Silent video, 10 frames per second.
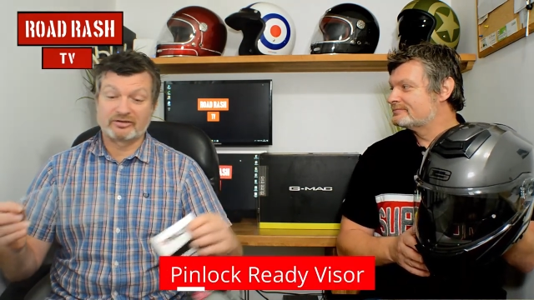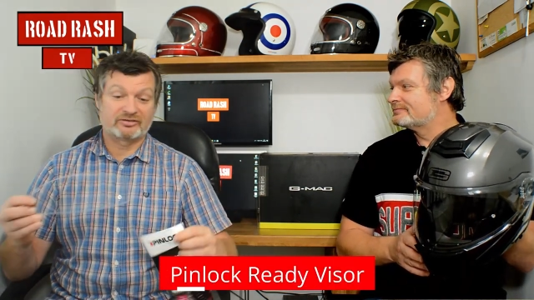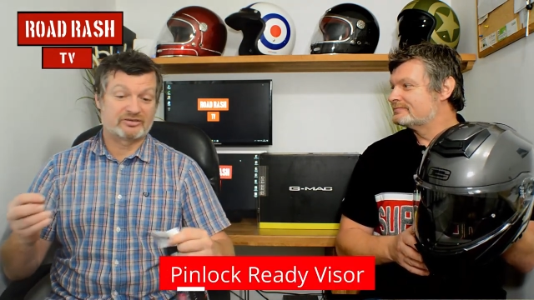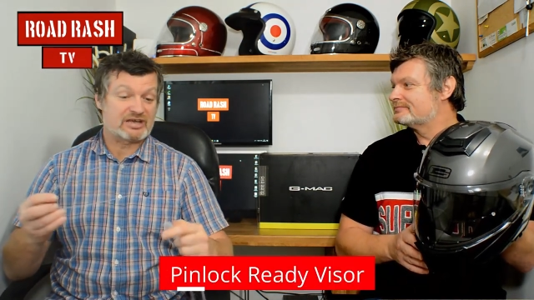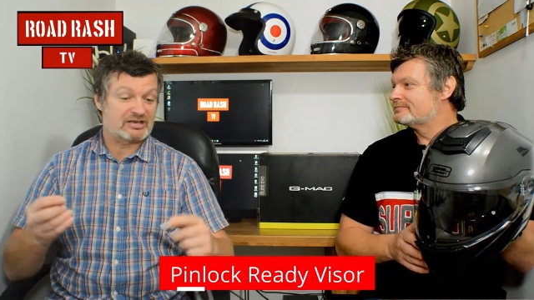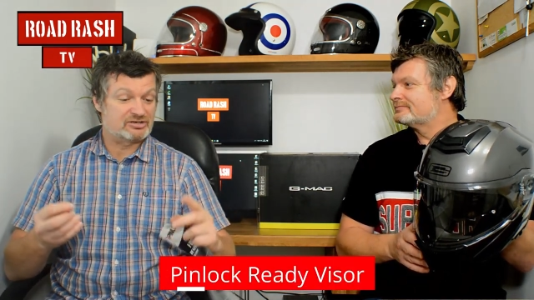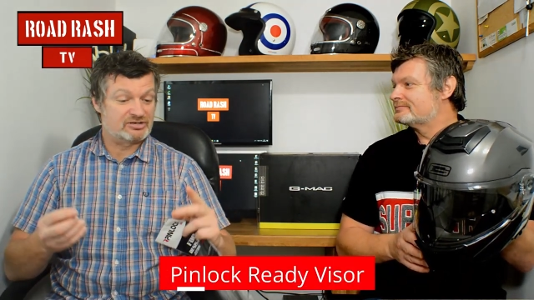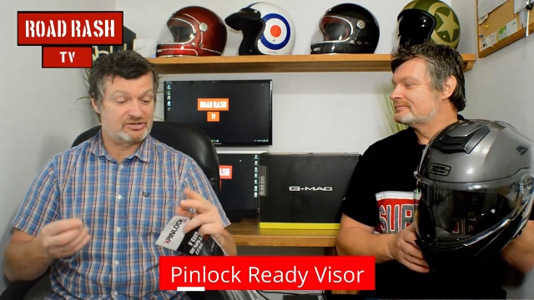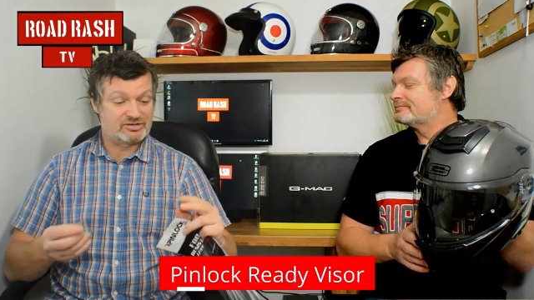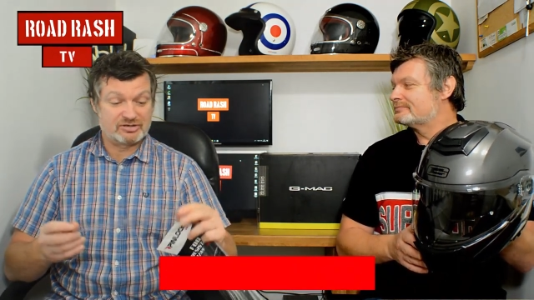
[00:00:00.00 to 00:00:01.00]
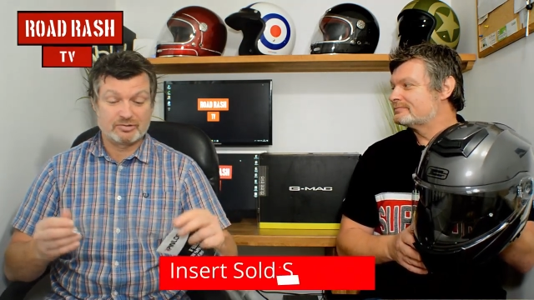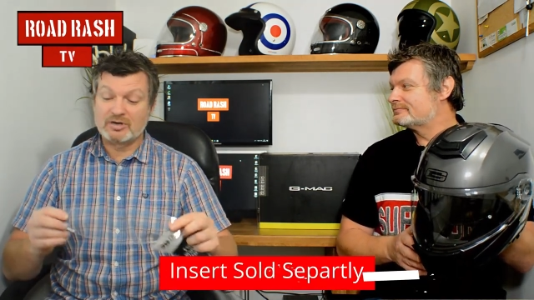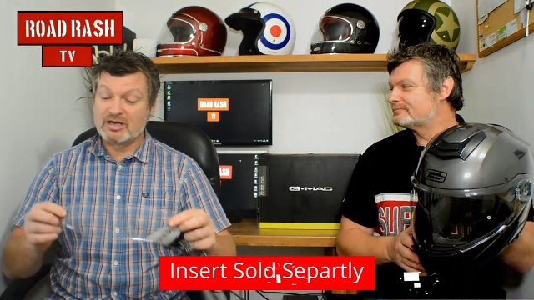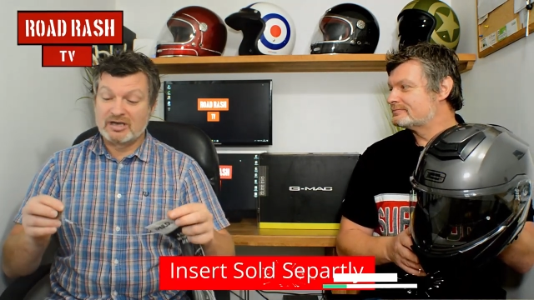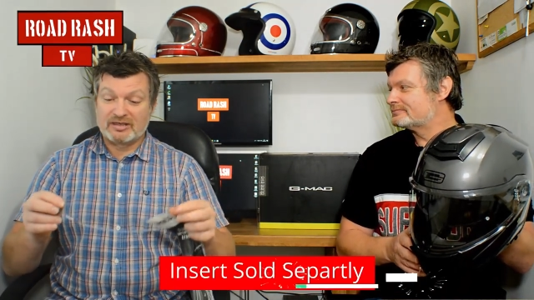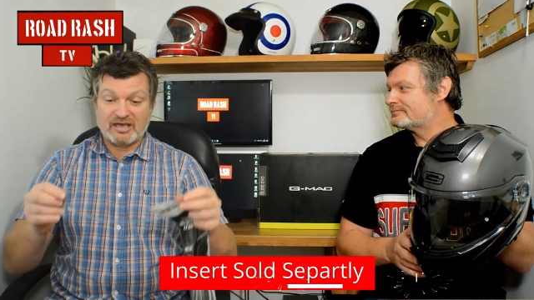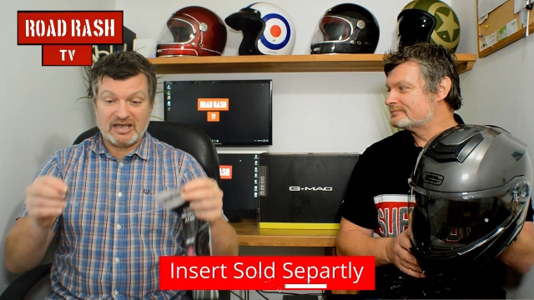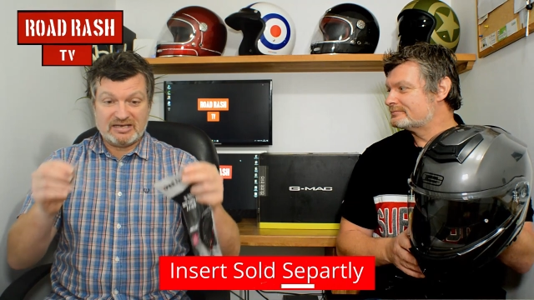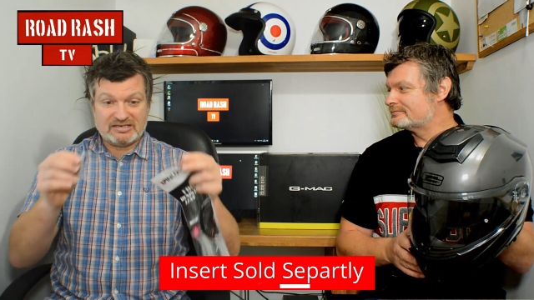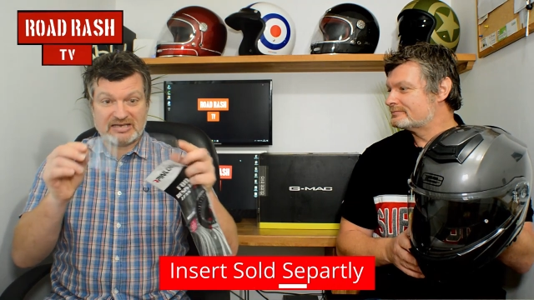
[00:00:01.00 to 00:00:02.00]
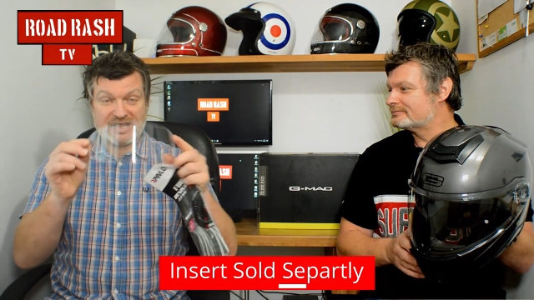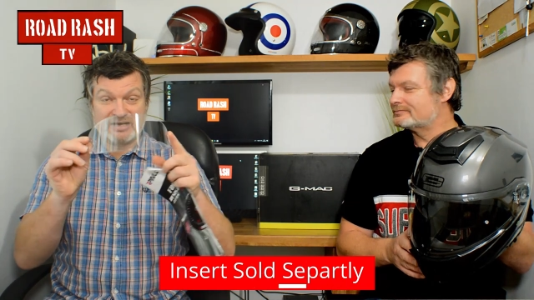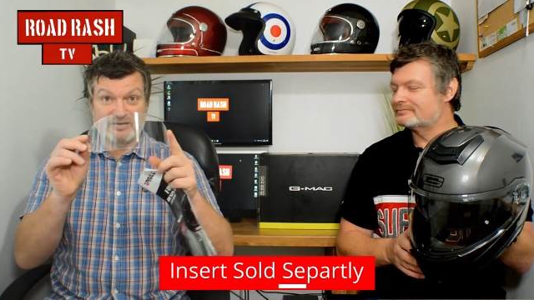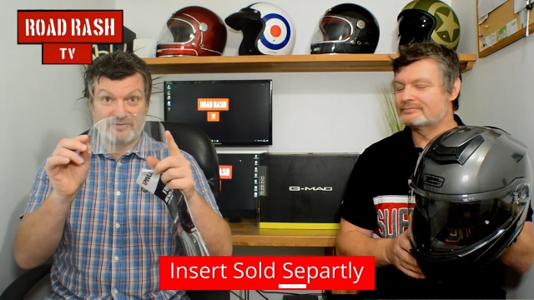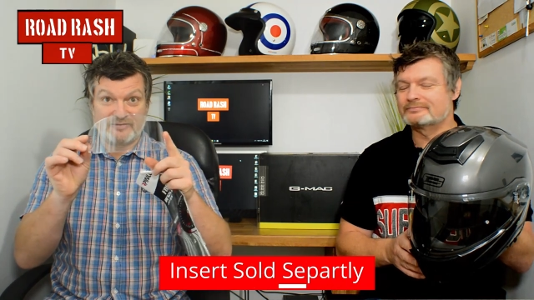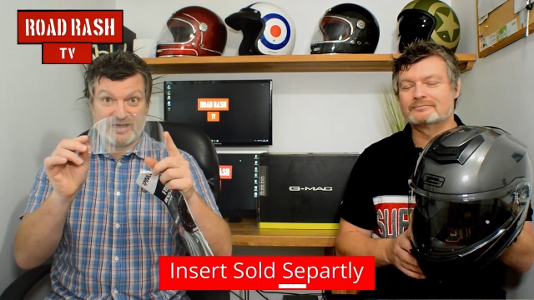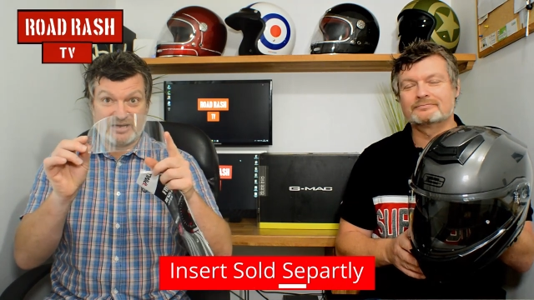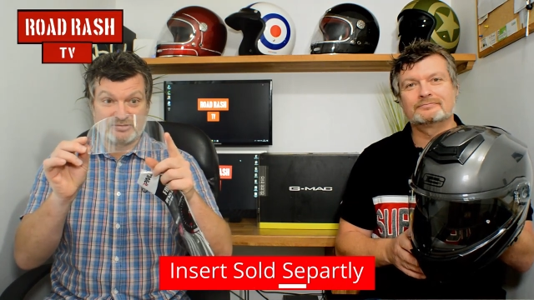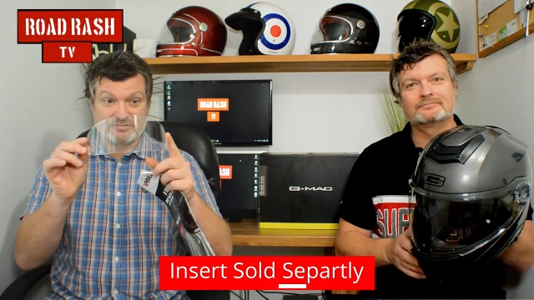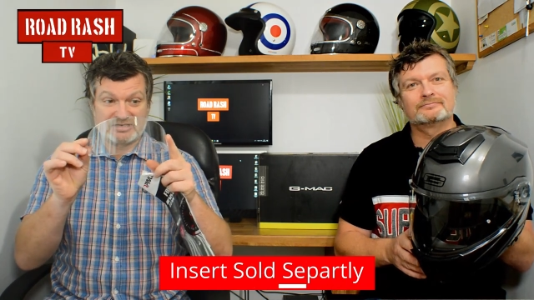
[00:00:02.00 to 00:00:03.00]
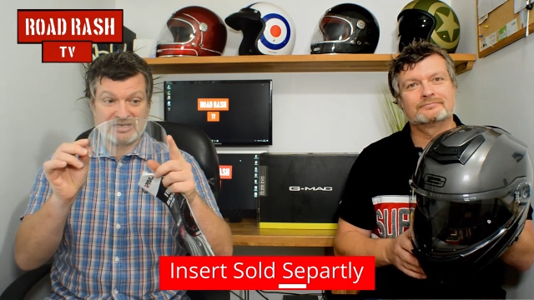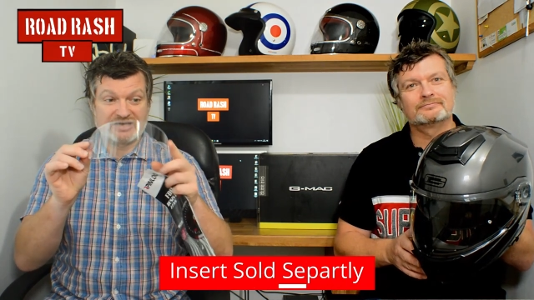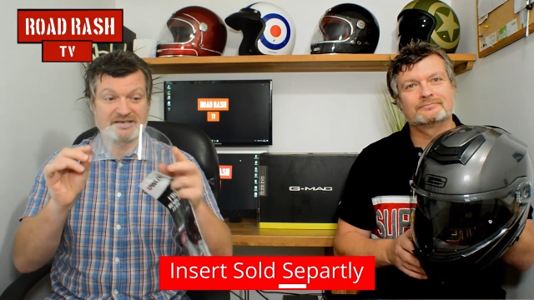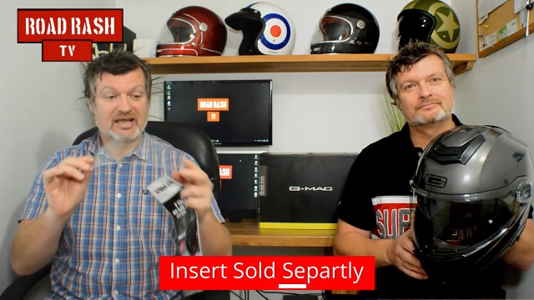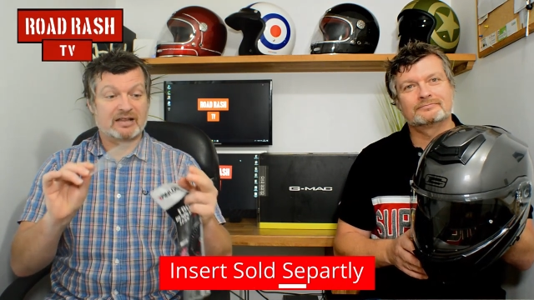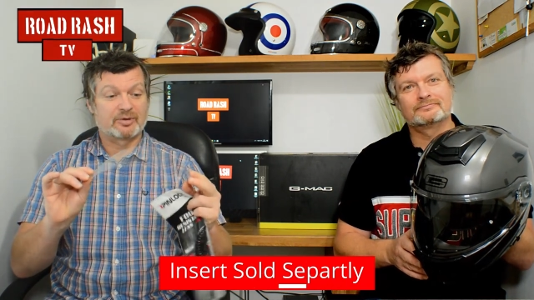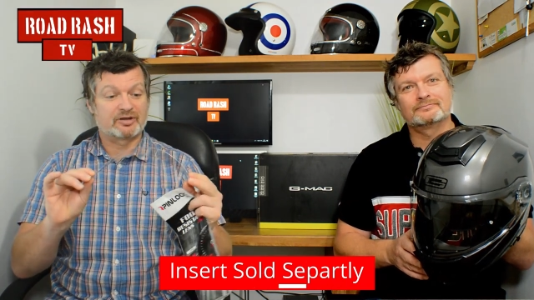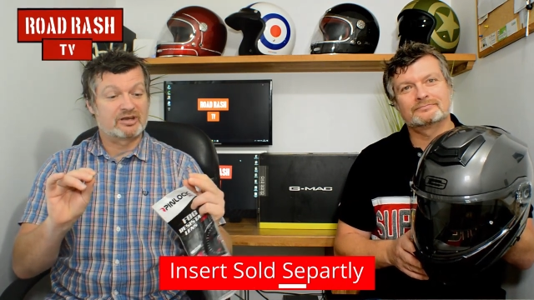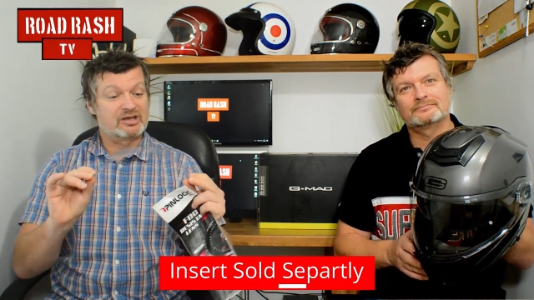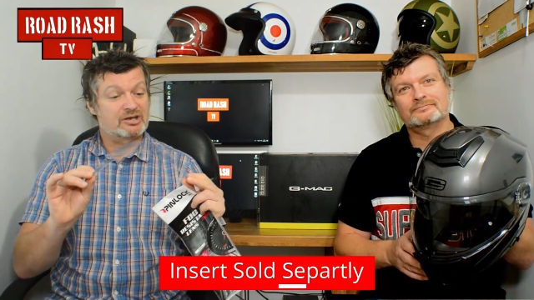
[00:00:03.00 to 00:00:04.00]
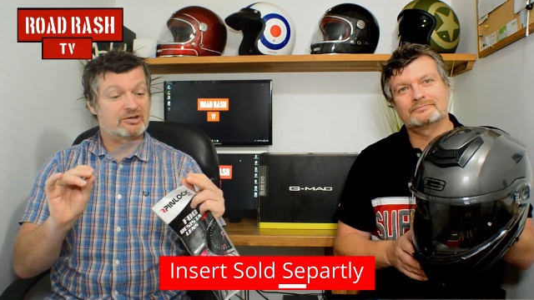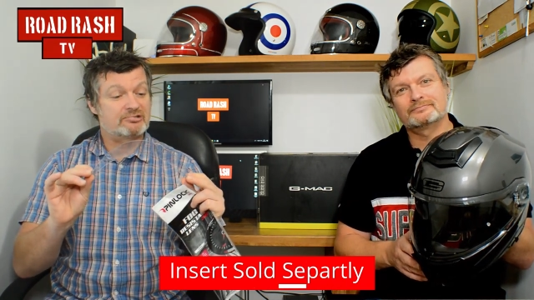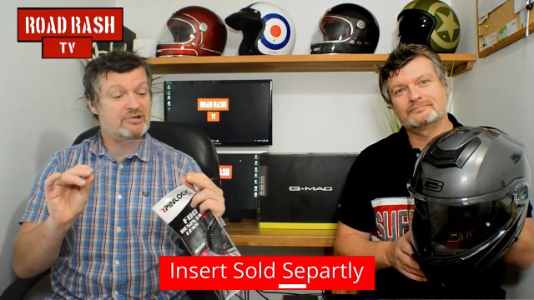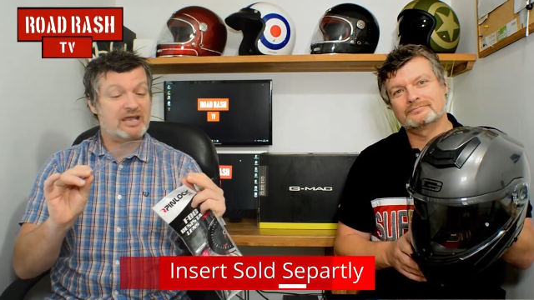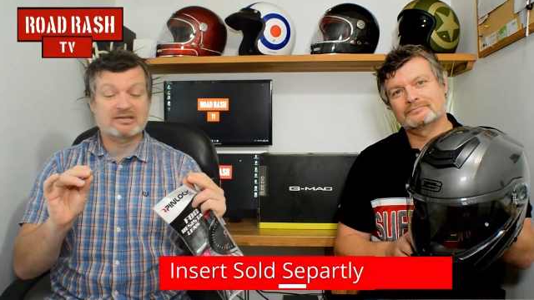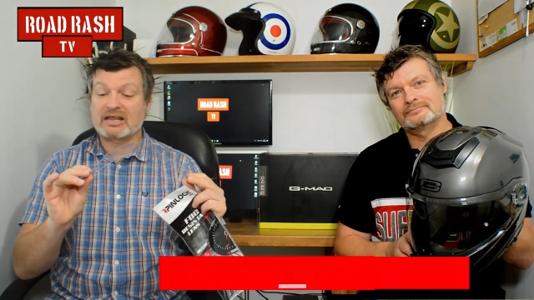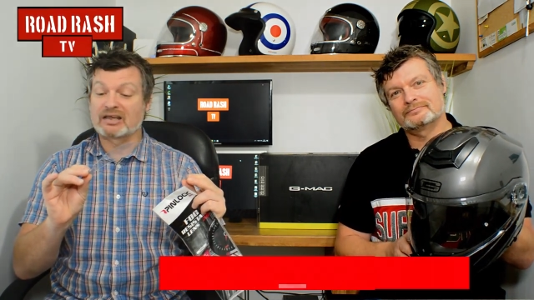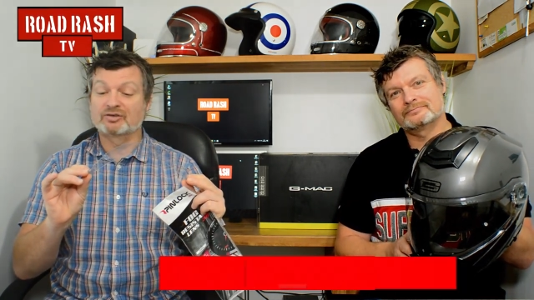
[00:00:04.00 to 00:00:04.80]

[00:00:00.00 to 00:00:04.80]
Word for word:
Speaker 1: that attaches to the inside of your visor, inside your helmet, and it creates like a